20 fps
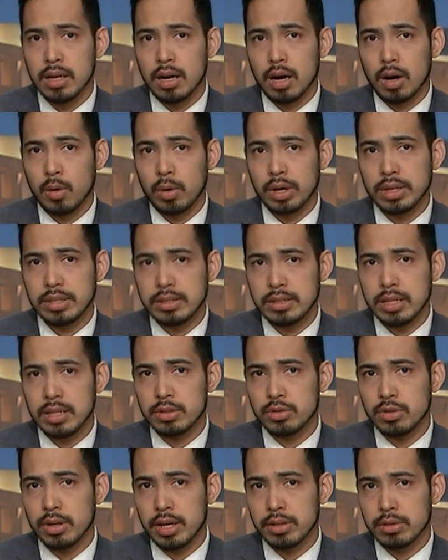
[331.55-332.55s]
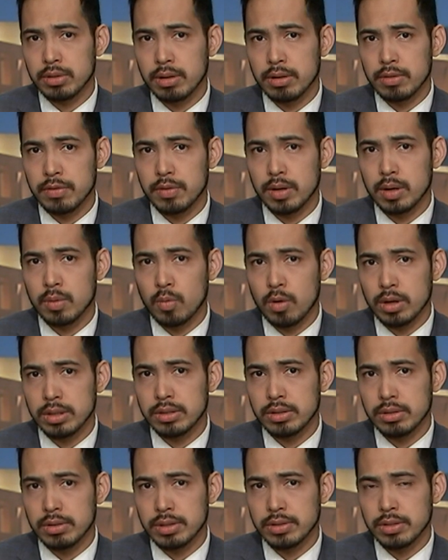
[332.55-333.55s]
We're still trying to confirm
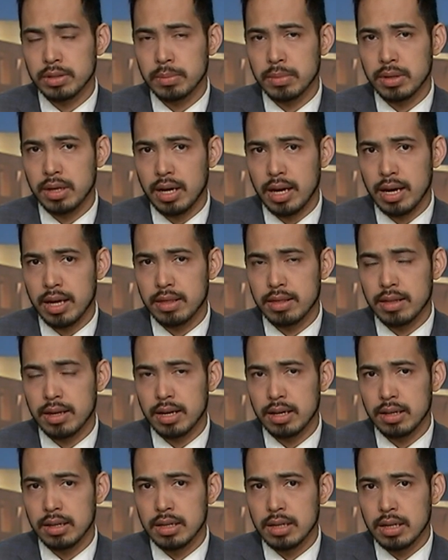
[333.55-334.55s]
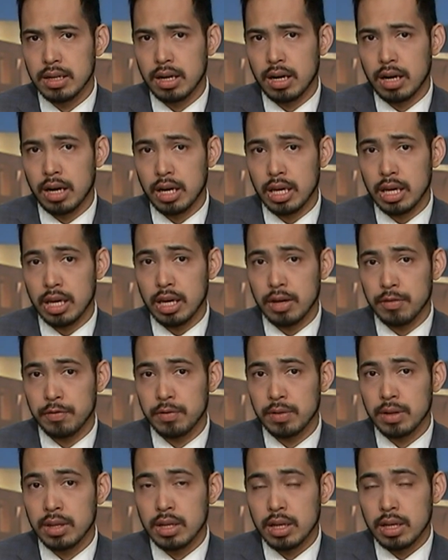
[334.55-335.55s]
what's the reason behind that.
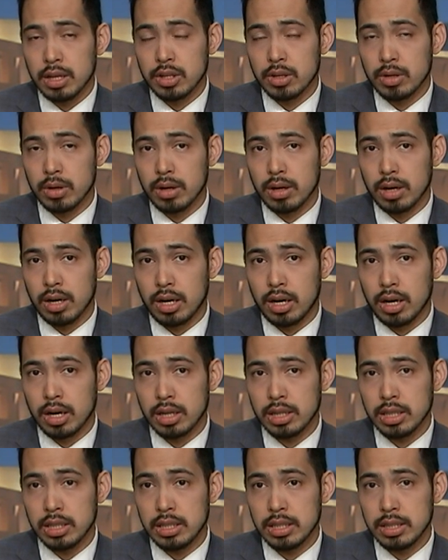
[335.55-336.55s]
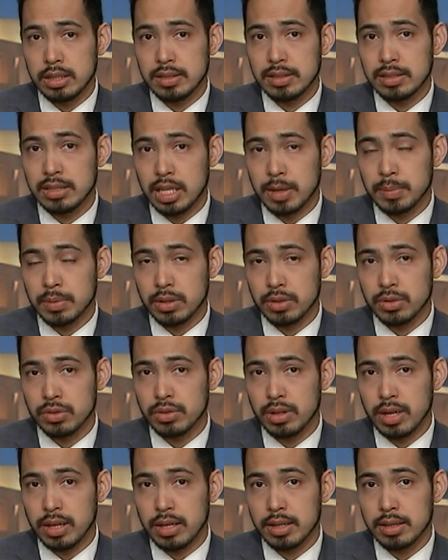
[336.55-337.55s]
If, he skips
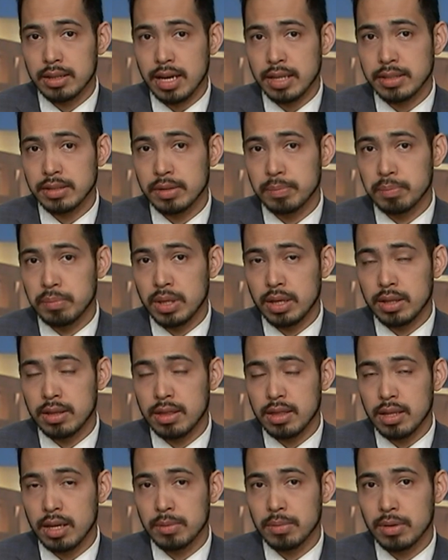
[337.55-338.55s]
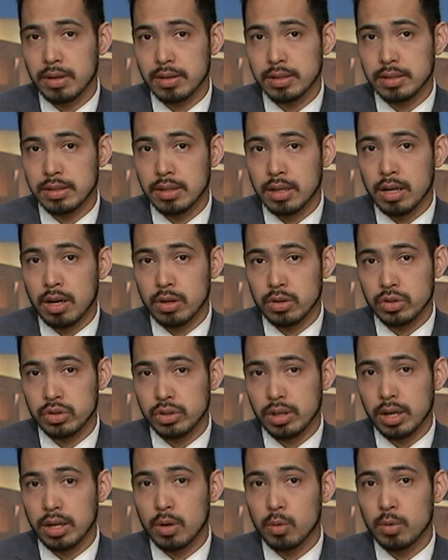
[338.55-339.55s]
Australia, that's a big thing, because
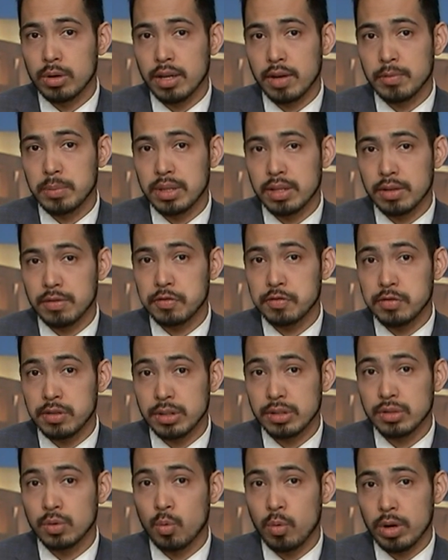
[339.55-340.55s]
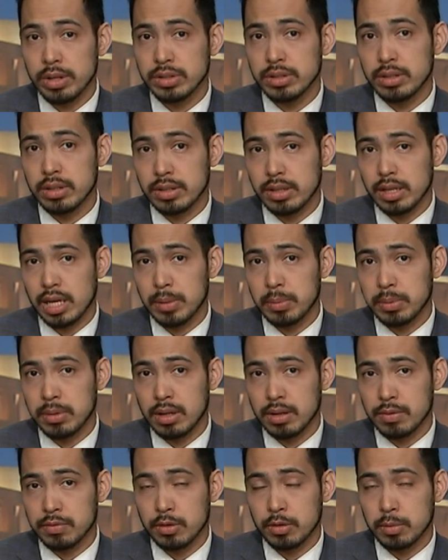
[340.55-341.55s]
Australia would have been the first Western
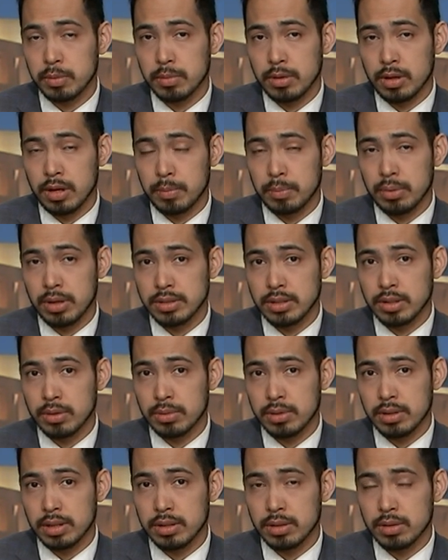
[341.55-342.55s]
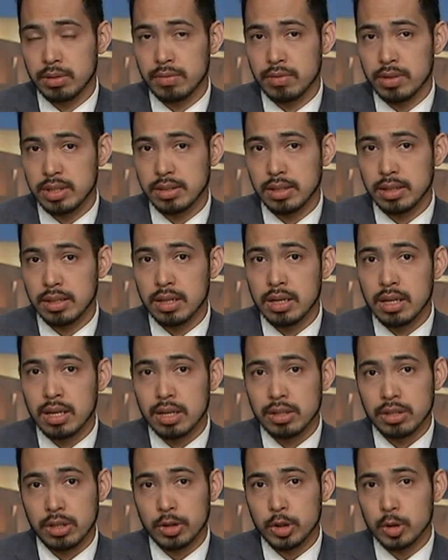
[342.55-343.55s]
capital for President Duterte to visit.
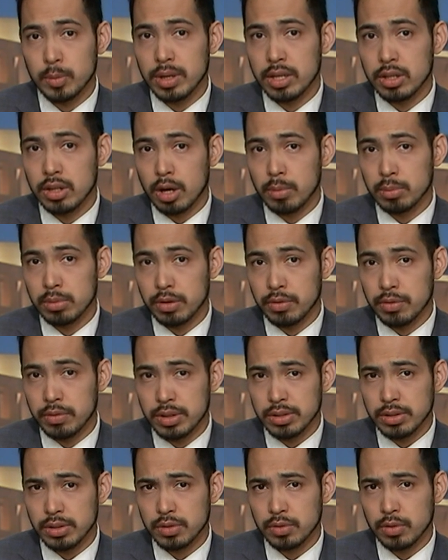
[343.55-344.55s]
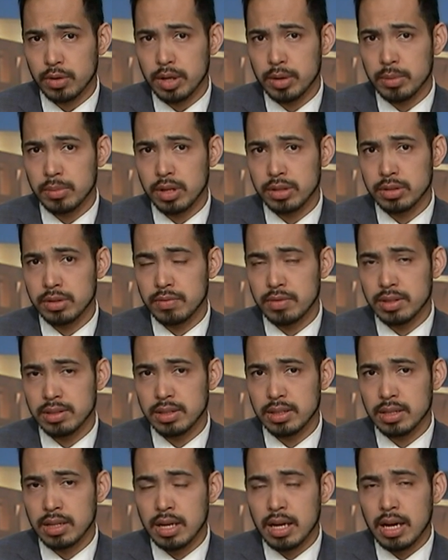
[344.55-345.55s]
There could be a number of reasons for him not to
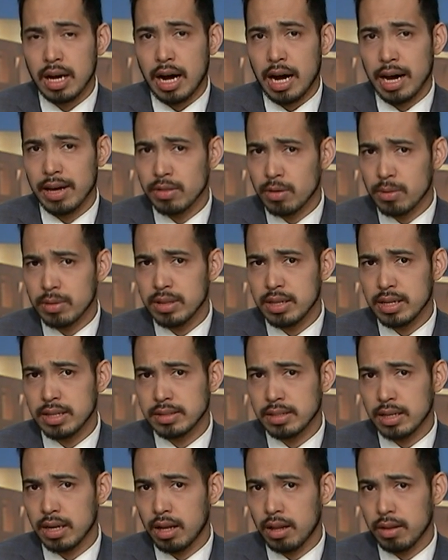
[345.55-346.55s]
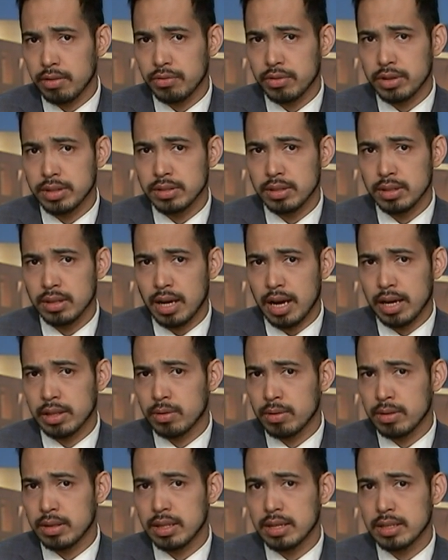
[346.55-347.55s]
visit. I don't think it's a health reason. I
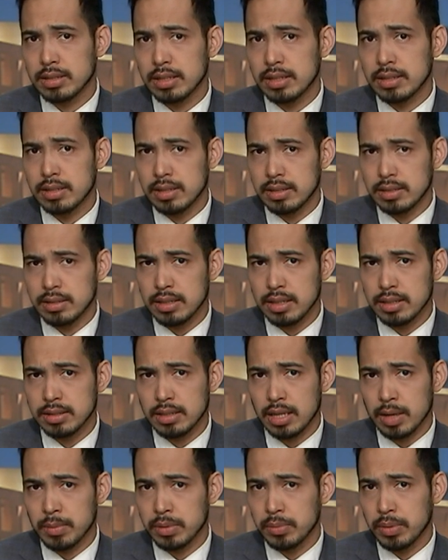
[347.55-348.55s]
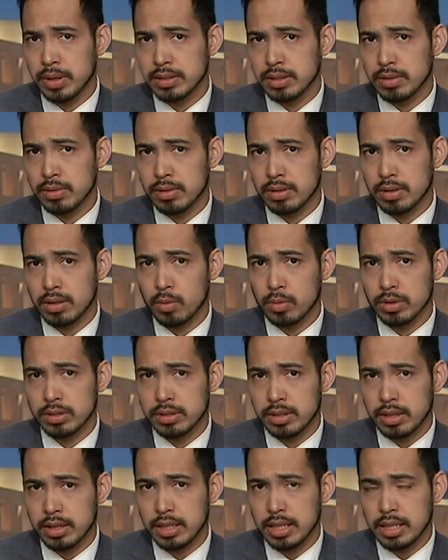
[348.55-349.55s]
don't think it's a distance. I mean, President Duterte was
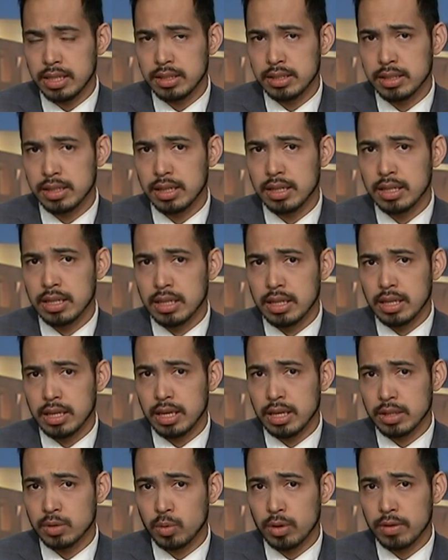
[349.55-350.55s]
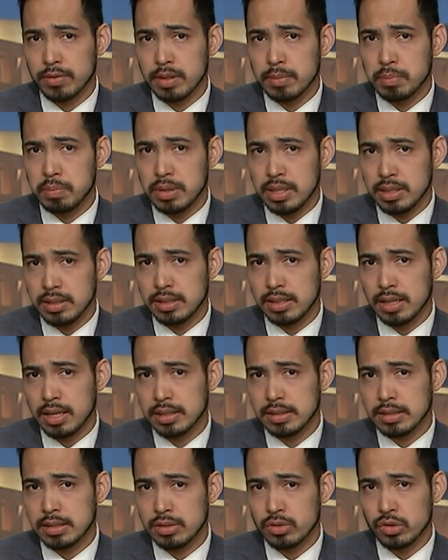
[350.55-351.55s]
there in India. He has one of the
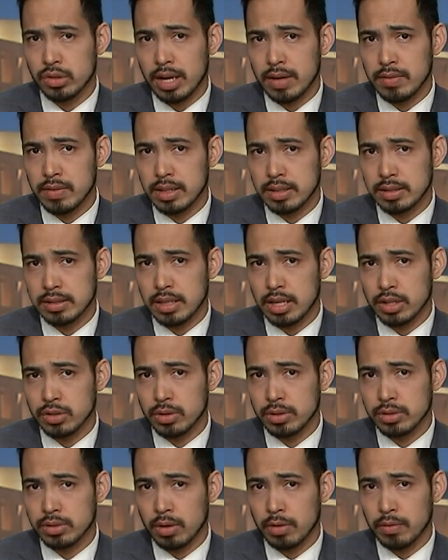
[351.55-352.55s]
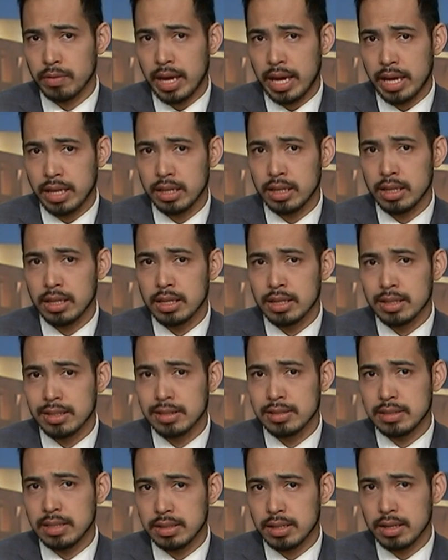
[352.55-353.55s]
busiest traveling schedules of any
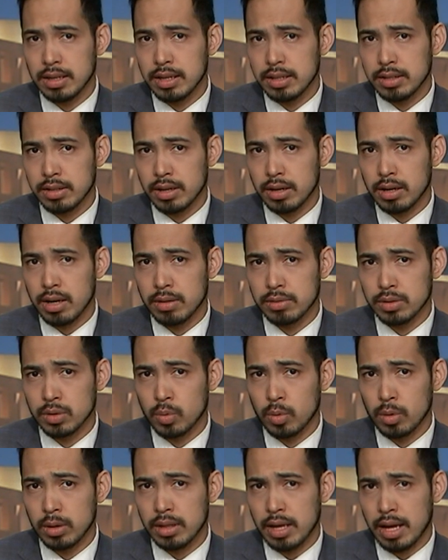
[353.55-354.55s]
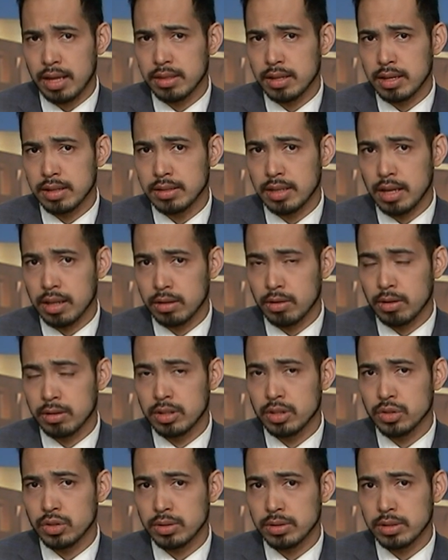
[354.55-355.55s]
sitting leader around the world. I think his health
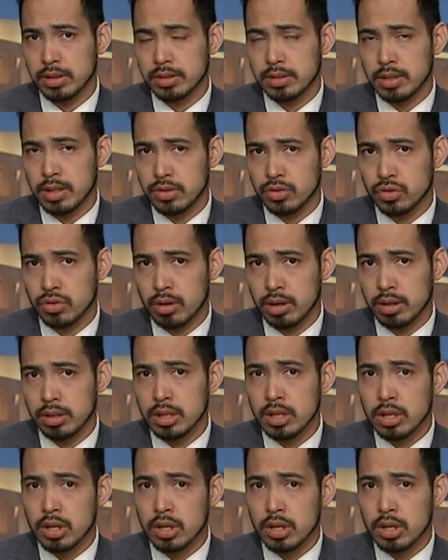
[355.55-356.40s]
conditions are still strong.